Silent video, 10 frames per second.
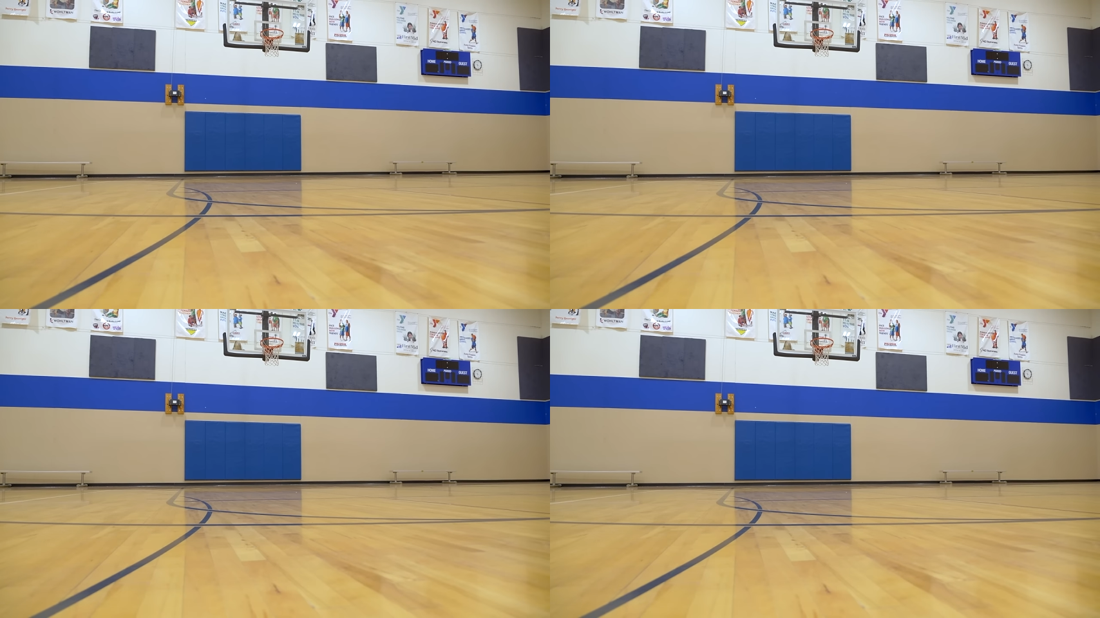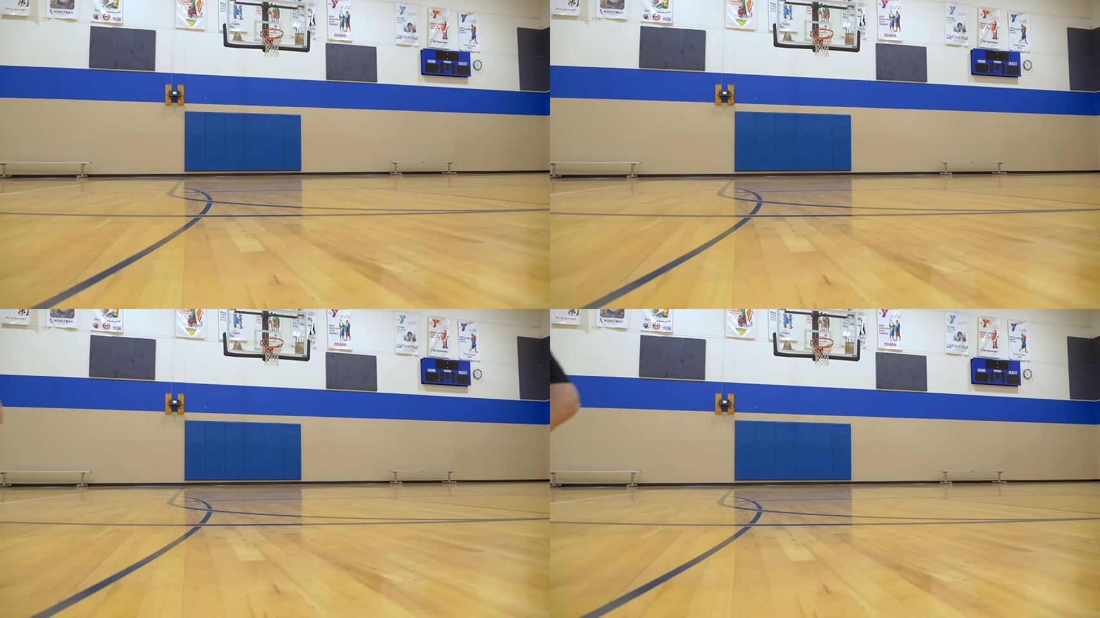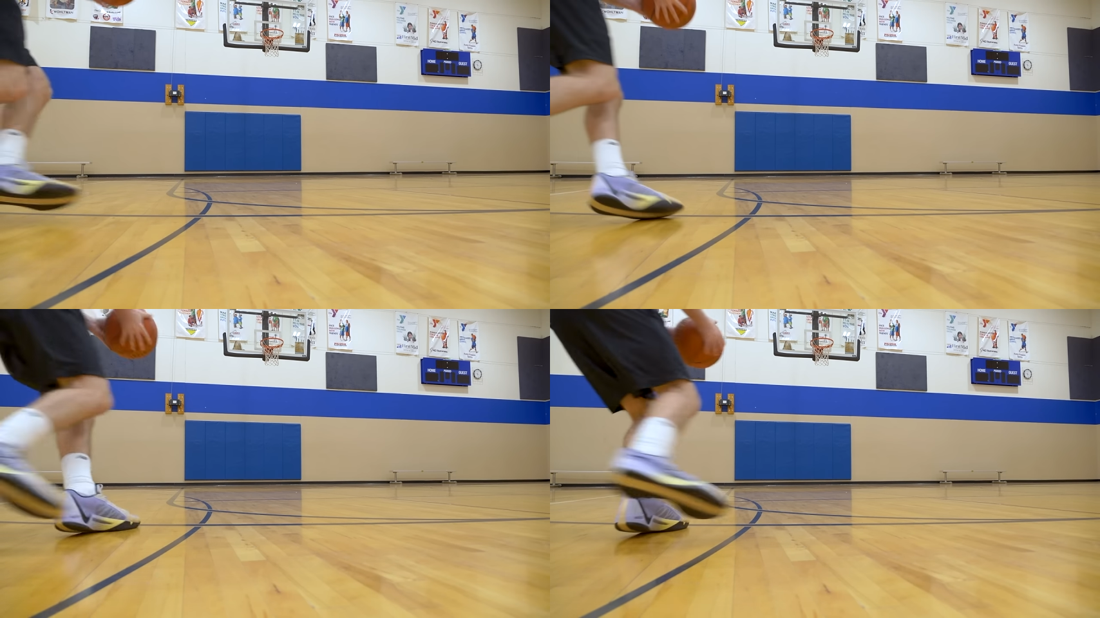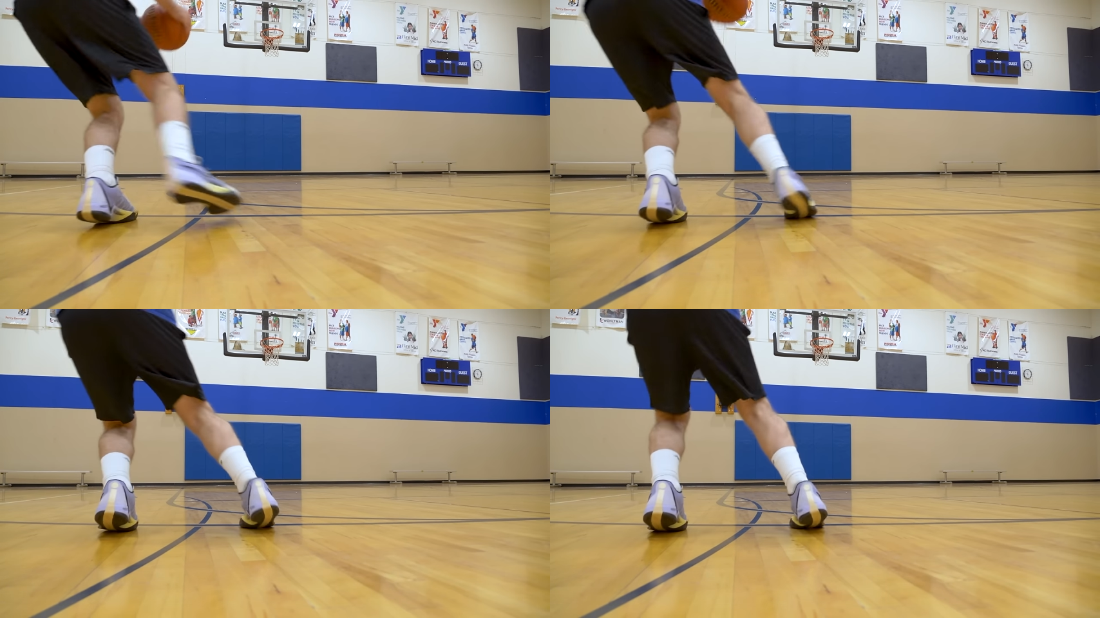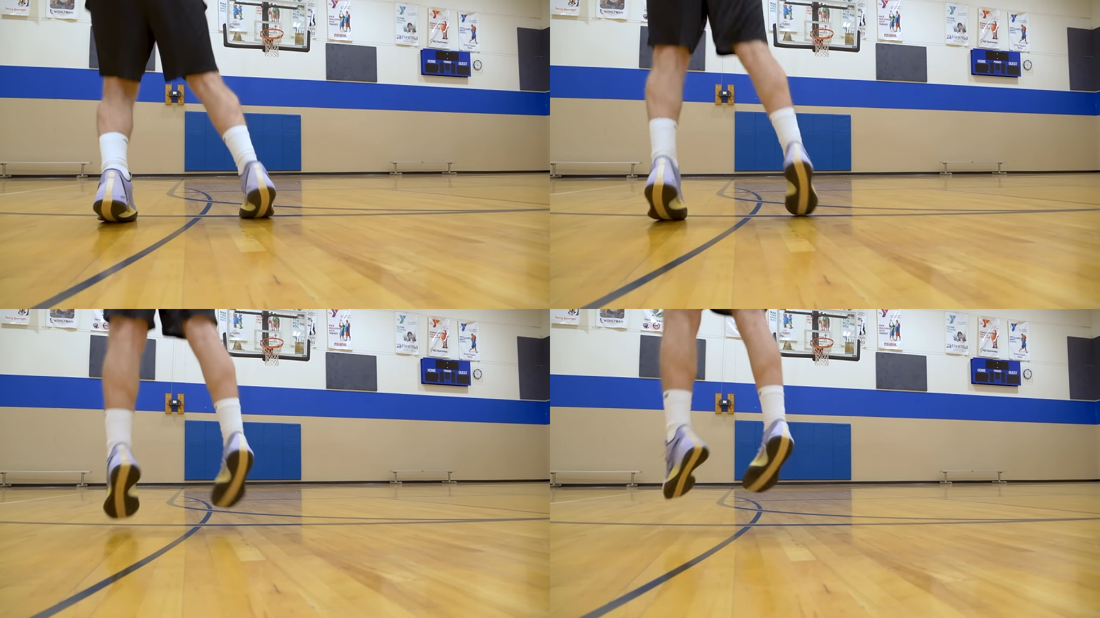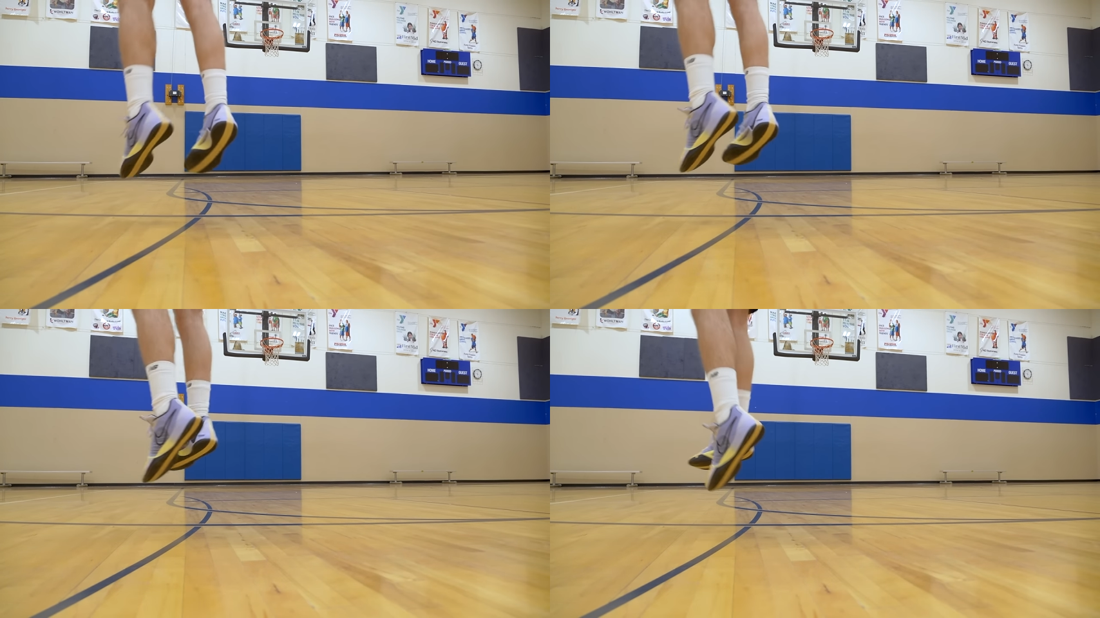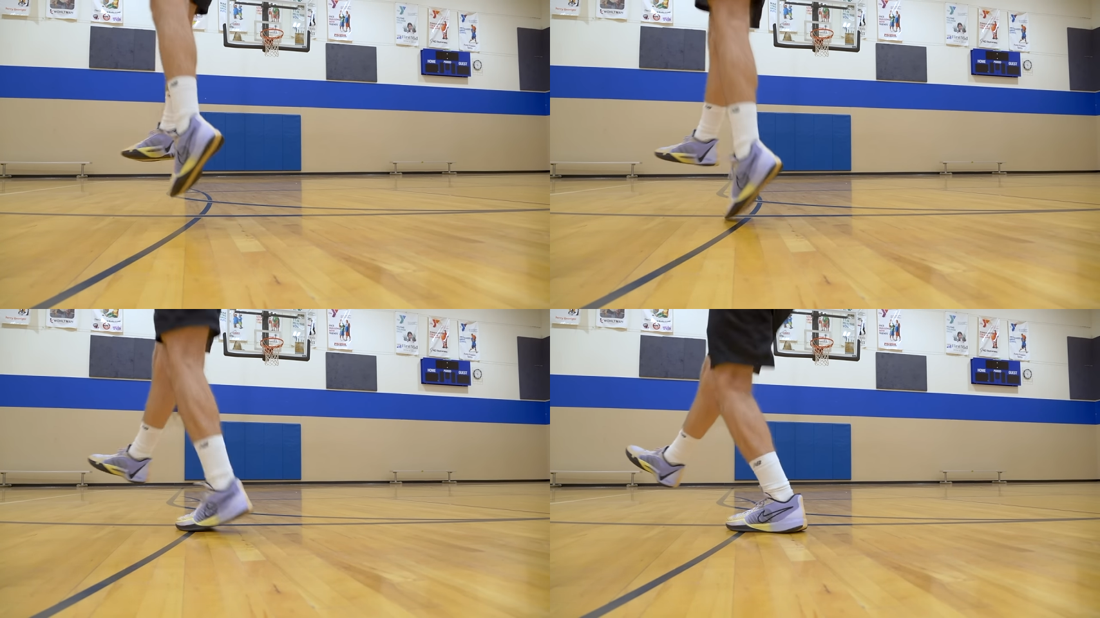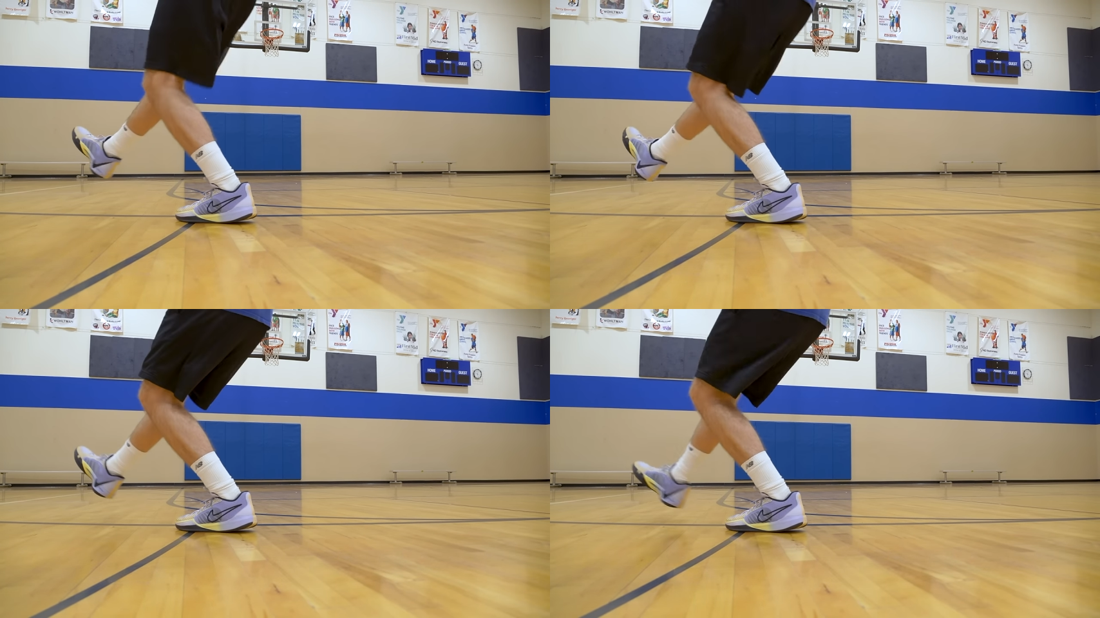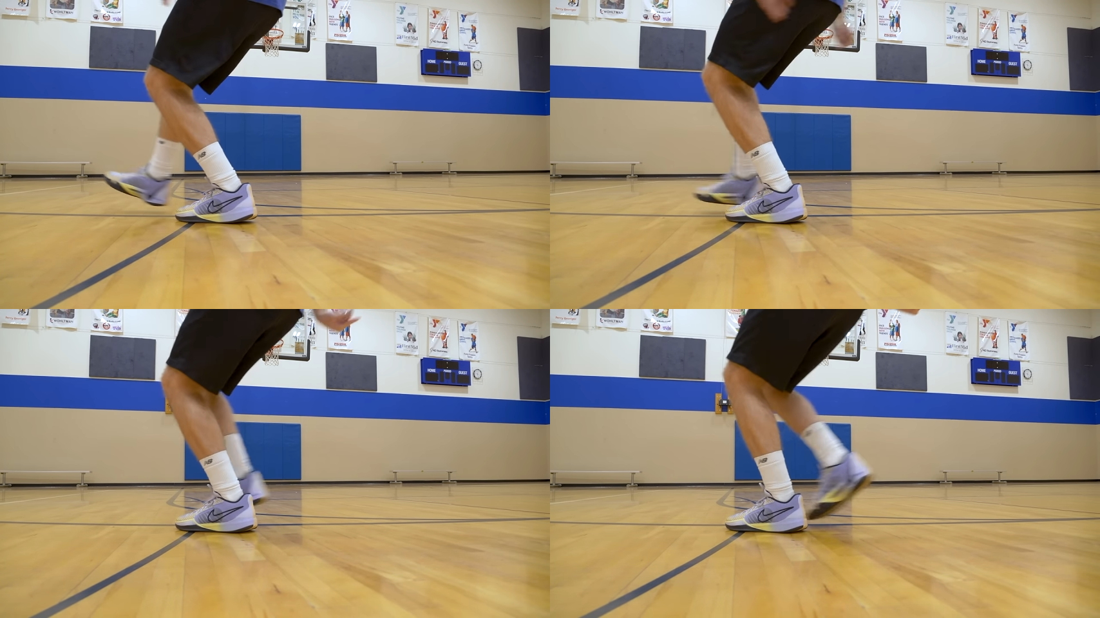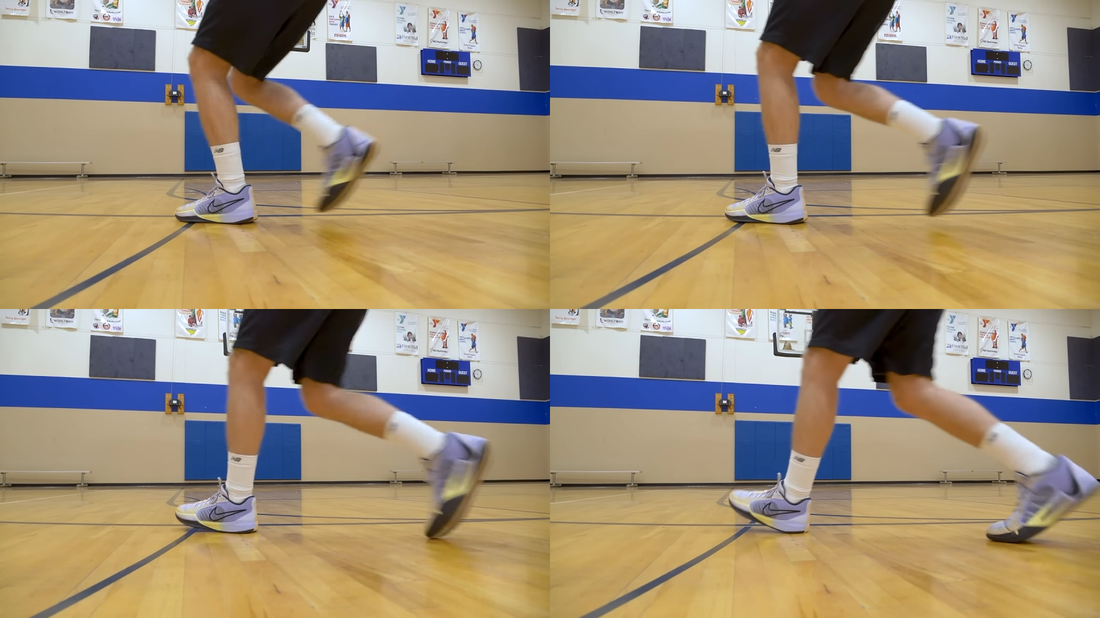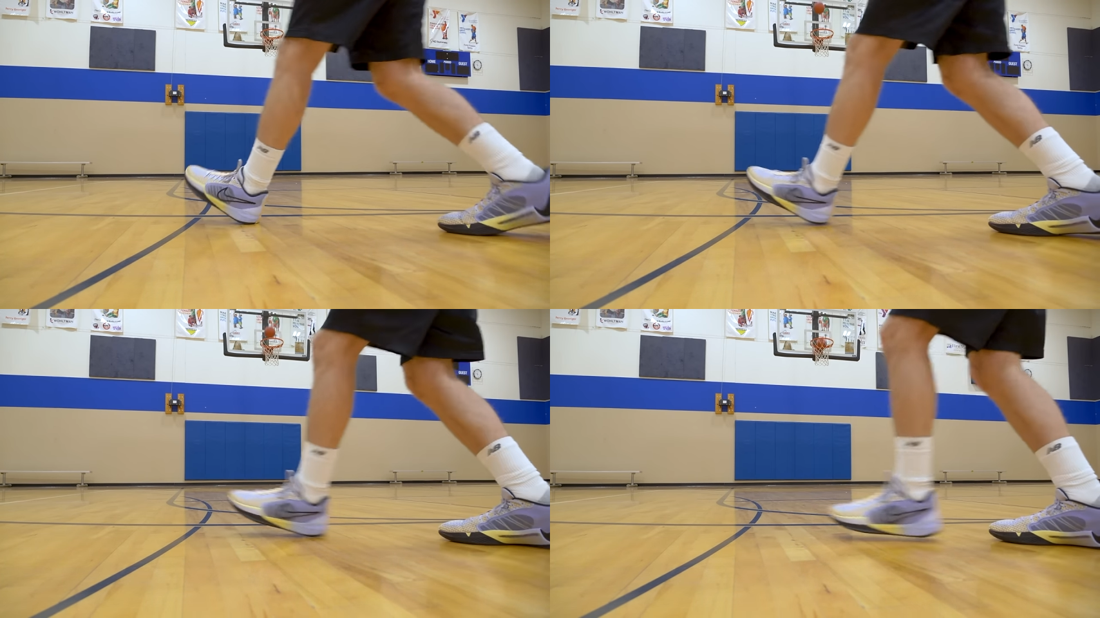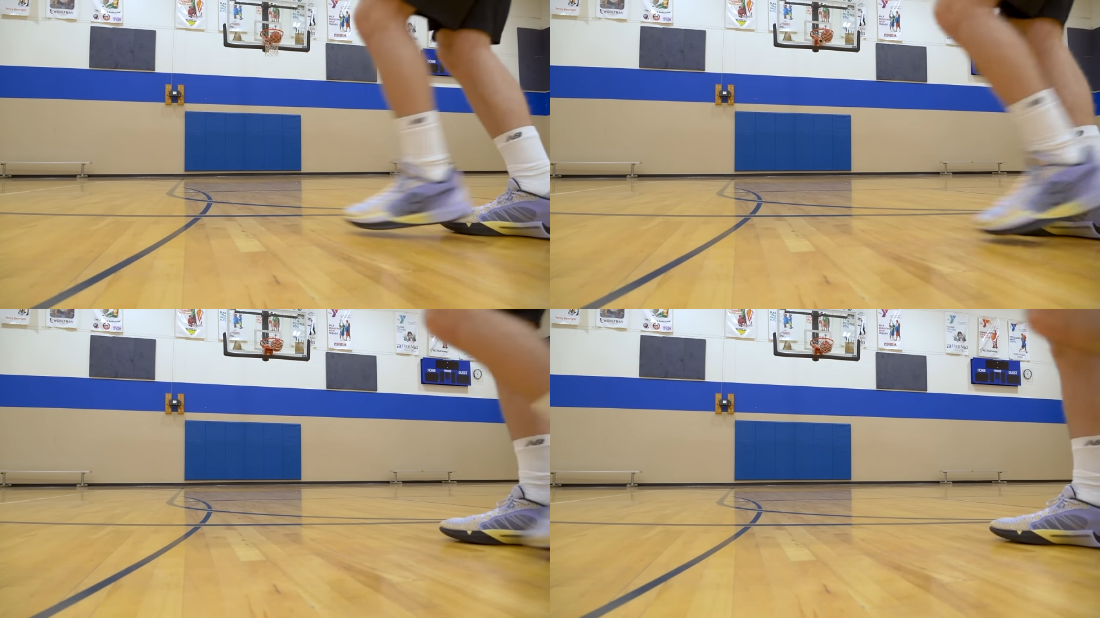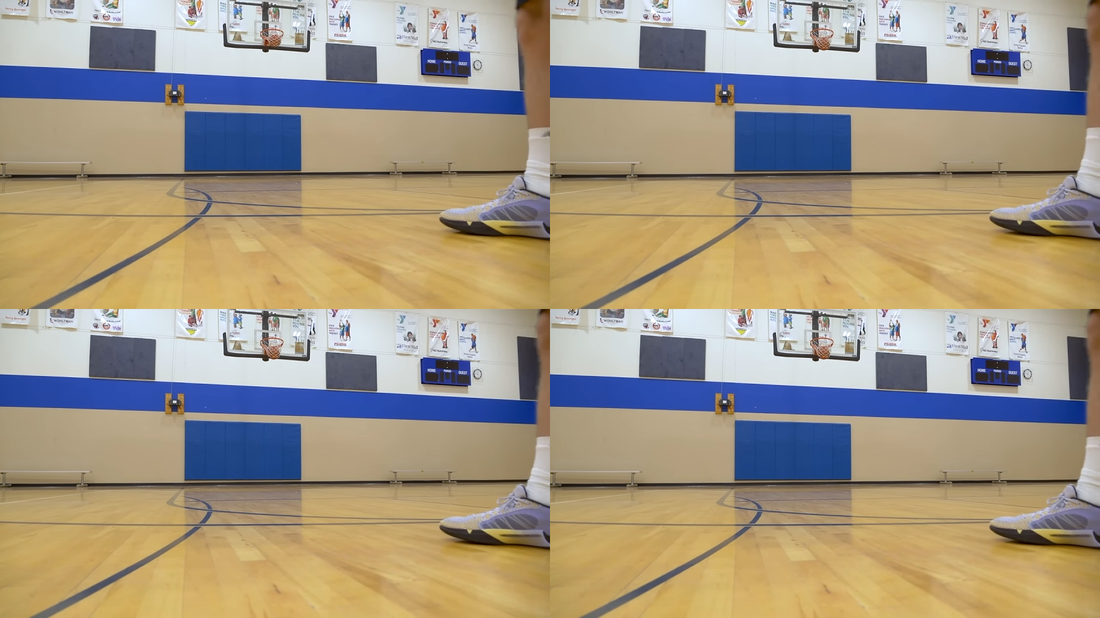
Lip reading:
(no speaker visible)